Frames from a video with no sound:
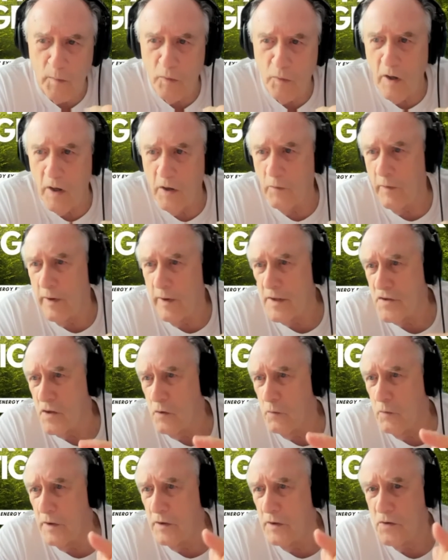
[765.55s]
progress
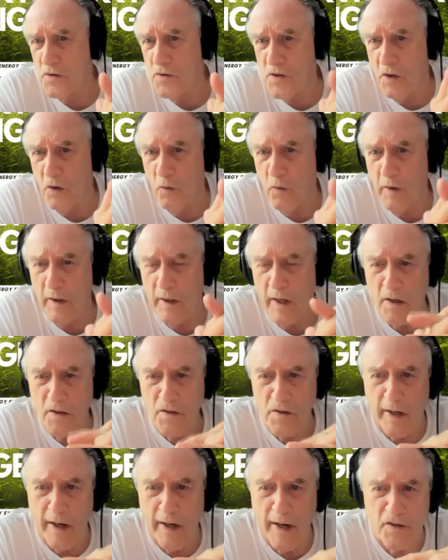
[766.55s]
at reducing
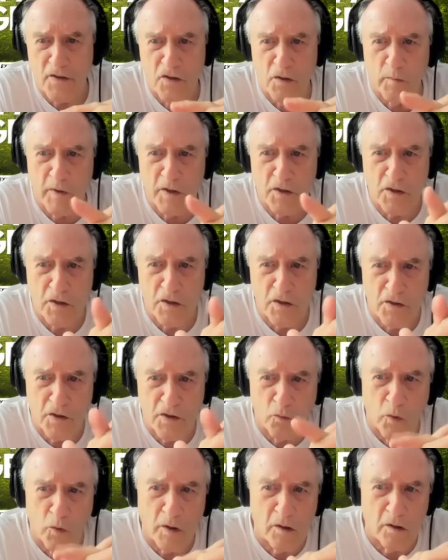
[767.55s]
greenhouse gas emissions,
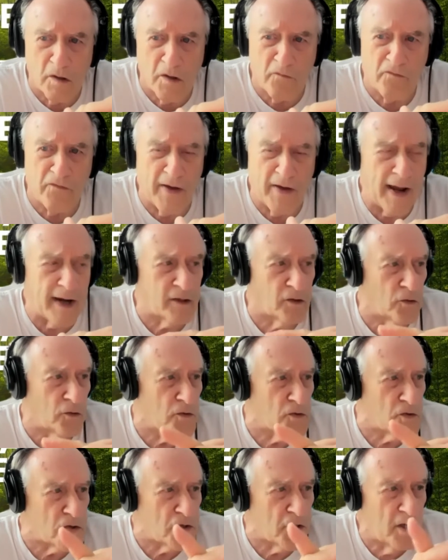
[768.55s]
and what are the
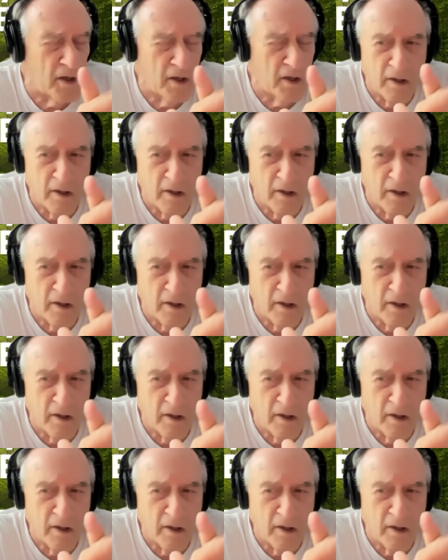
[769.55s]
factors